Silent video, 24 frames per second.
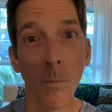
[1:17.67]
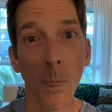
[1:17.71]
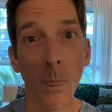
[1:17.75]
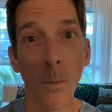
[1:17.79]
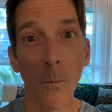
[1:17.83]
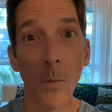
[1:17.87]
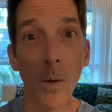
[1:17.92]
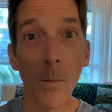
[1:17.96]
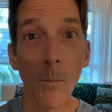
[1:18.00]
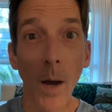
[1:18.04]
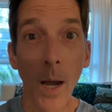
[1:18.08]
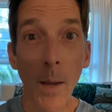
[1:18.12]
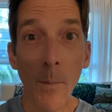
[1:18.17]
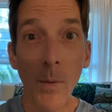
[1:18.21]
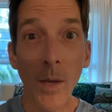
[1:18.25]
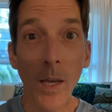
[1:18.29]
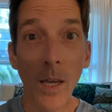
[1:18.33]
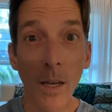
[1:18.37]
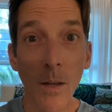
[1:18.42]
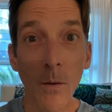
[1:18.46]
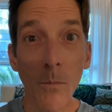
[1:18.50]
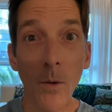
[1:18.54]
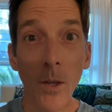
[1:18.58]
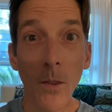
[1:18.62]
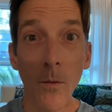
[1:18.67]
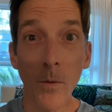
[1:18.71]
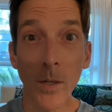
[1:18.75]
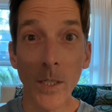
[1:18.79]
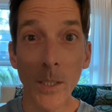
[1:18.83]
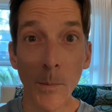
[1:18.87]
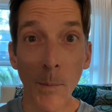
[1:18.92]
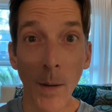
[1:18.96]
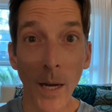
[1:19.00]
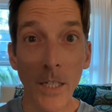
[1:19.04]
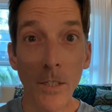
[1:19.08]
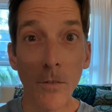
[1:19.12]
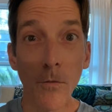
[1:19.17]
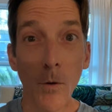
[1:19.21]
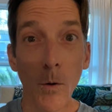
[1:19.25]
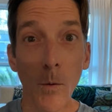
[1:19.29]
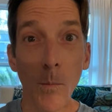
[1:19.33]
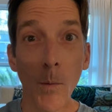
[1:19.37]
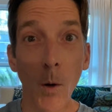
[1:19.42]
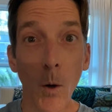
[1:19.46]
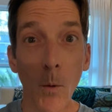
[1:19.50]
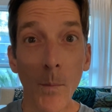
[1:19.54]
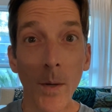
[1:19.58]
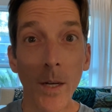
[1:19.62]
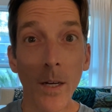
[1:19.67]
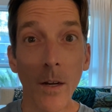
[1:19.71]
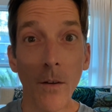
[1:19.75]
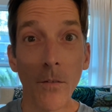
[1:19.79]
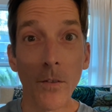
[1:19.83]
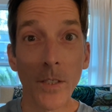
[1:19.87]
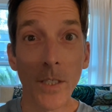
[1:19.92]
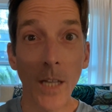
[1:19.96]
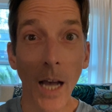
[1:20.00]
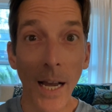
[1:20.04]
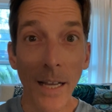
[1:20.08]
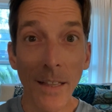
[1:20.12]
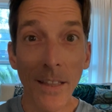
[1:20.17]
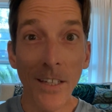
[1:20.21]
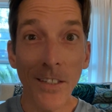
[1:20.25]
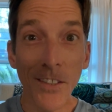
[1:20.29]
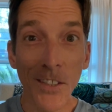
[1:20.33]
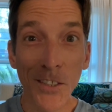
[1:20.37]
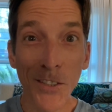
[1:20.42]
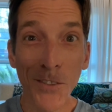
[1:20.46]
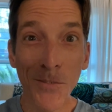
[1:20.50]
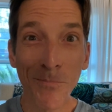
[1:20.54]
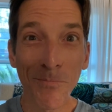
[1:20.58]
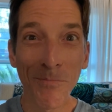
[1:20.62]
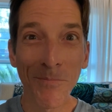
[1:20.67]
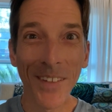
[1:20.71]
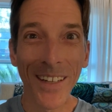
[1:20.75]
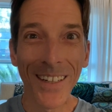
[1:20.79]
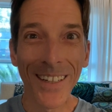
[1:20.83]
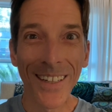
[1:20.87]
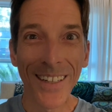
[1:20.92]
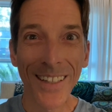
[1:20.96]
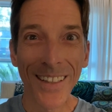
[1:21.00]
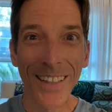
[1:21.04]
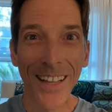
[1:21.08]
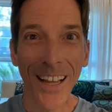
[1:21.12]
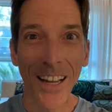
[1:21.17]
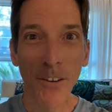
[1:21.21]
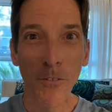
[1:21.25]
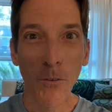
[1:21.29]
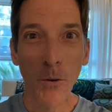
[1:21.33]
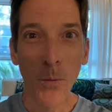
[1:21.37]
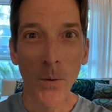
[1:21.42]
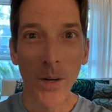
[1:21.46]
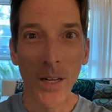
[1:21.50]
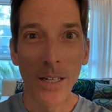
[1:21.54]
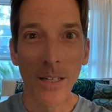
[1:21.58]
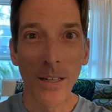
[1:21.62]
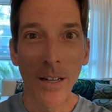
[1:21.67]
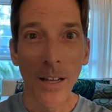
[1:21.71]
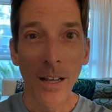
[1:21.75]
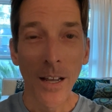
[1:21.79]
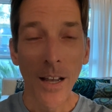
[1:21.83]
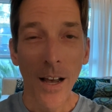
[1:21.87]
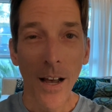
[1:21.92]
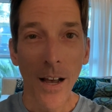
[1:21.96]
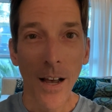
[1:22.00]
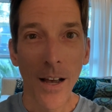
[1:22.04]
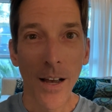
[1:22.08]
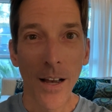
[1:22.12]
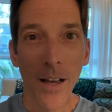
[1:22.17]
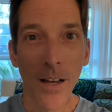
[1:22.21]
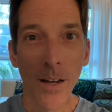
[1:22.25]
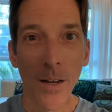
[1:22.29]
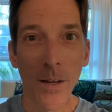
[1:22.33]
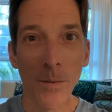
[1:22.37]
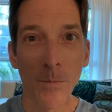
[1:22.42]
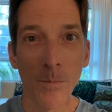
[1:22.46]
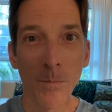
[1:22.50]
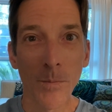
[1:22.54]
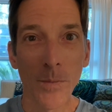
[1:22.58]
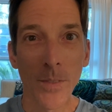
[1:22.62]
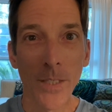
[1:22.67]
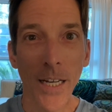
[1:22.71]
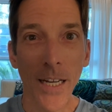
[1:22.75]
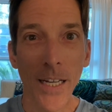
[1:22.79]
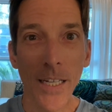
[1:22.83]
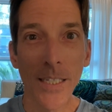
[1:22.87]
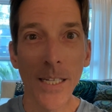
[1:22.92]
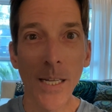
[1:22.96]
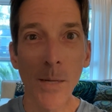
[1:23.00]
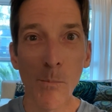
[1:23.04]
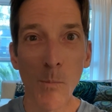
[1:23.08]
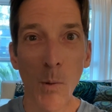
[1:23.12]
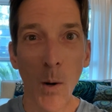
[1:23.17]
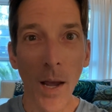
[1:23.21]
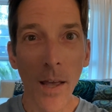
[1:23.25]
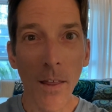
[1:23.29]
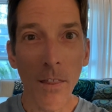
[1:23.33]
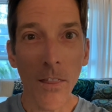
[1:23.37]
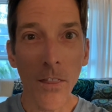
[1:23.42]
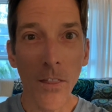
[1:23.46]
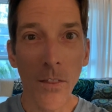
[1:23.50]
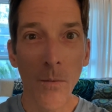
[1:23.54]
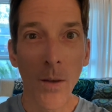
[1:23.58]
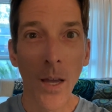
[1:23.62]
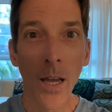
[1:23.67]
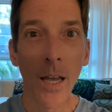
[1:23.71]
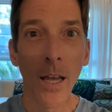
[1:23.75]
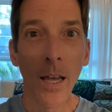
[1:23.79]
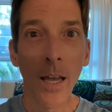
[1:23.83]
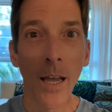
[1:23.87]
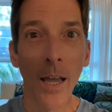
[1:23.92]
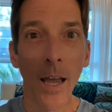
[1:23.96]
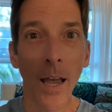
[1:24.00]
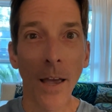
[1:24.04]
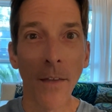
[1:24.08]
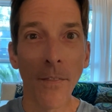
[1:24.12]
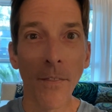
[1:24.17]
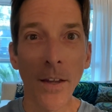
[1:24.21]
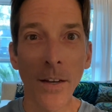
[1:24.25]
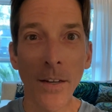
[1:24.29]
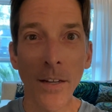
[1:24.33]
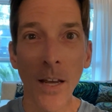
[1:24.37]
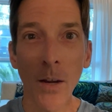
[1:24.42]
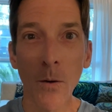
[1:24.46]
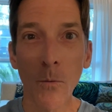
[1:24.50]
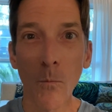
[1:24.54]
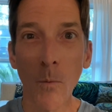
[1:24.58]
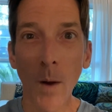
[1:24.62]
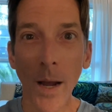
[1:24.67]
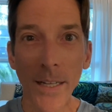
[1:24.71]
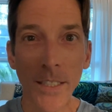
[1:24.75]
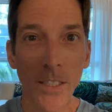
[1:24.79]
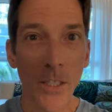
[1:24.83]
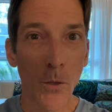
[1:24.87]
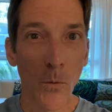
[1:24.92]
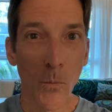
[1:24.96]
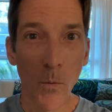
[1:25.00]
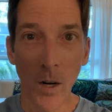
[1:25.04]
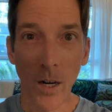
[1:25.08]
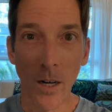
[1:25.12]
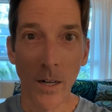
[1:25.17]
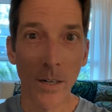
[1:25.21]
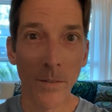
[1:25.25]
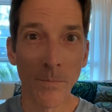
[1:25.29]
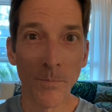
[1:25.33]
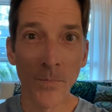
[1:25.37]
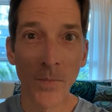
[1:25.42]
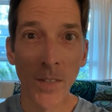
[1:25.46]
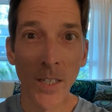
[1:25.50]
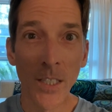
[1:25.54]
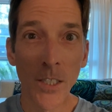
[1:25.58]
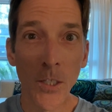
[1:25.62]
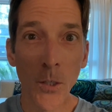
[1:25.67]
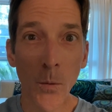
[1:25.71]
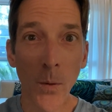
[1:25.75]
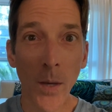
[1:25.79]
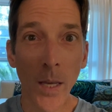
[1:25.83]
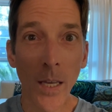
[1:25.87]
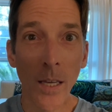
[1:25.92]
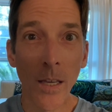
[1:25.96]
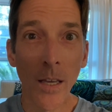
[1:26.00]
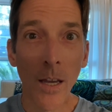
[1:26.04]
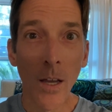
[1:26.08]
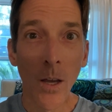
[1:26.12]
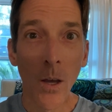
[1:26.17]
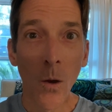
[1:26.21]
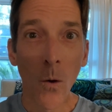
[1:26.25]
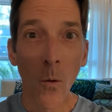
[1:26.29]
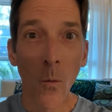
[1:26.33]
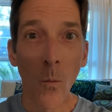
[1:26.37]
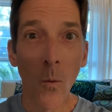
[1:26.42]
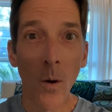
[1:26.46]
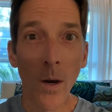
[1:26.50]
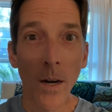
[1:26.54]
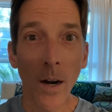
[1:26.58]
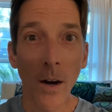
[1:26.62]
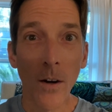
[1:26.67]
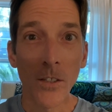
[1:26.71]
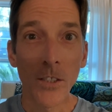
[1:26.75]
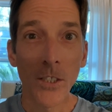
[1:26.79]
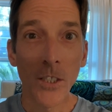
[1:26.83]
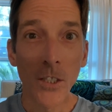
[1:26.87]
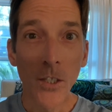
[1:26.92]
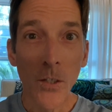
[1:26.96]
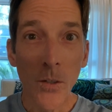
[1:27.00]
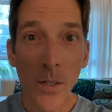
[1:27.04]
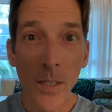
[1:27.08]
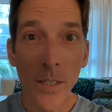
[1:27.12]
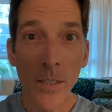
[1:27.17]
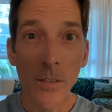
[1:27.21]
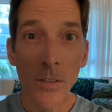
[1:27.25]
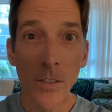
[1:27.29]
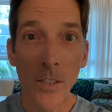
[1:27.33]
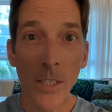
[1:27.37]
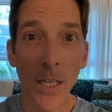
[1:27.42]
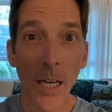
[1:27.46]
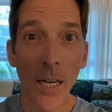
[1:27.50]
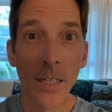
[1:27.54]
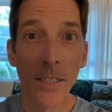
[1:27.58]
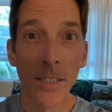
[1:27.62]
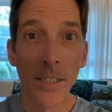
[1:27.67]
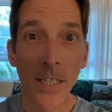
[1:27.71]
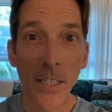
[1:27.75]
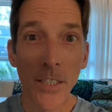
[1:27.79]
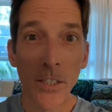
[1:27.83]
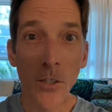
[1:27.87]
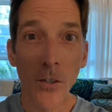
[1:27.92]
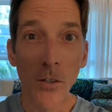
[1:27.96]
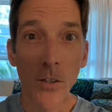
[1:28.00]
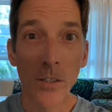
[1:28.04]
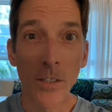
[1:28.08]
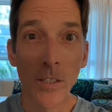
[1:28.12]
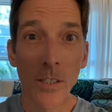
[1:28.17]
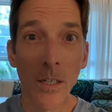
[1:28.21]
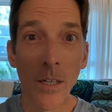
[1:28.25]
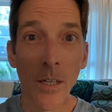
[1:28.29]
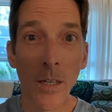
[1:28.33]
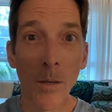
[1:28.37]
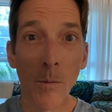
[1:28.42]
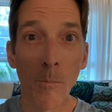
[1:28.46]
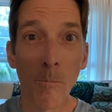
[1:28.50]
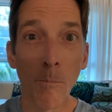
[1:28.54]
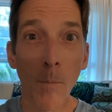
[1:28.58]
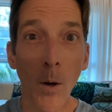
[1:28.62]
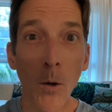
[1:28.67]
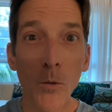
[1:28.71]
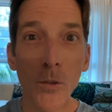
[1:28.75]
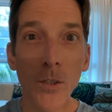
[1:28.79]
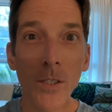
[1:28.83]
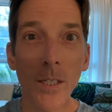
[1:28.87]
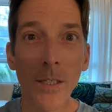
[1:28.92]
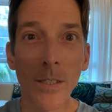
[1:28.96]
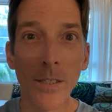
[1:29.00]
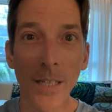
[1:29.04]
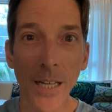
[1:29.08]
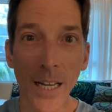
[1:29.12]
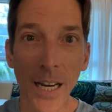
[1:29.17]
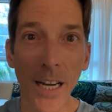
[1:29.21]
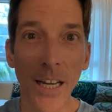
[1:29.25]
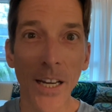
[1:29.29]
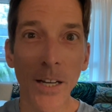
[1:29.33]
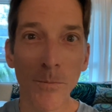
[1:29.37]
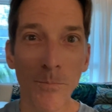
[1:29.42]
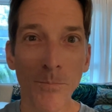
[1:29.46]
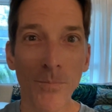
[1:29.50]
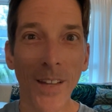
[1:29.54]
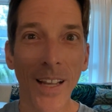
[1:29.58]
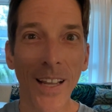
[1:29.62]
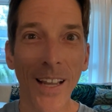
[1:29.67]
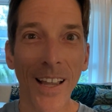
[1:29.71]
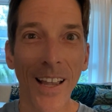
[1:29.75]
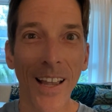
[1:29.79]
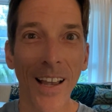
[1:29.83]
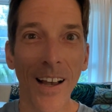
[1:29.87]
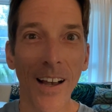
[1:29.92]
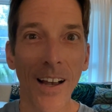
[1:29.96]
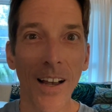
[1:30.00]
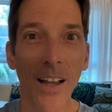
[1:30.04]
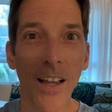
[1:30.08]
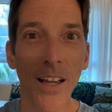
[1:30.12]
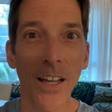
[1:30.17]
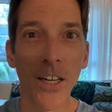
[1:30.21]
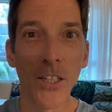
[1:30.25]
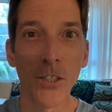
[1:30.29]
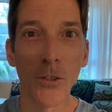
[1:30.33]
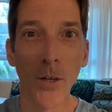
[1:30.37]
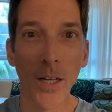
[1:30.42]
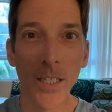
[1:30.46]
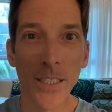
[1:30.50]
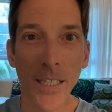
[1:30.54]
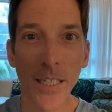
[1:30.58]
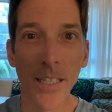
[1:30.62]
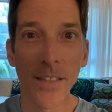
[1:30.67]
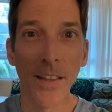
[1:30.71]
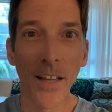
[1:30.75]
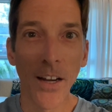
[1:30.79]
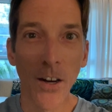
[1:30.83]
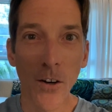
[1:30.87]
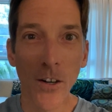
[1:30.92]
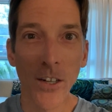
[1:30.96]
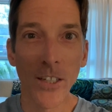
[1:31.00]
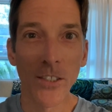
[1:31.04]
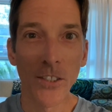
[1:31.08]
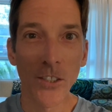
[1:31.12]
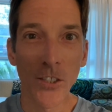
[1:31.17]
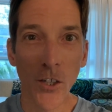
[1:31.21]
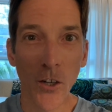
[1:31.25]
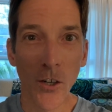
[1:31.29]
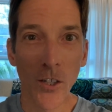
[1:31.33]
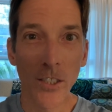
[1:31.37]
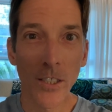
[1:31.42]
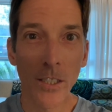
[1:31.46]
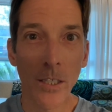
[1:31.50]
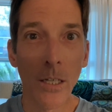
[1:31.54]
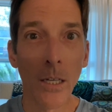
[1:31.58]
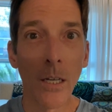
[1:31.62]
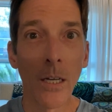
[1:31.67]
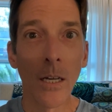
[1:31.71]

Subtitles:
We might begin with a respectful moment of silence, let everyone take a deep breath, and then get right to work doing what our students and teachers most need and addressing their concerns.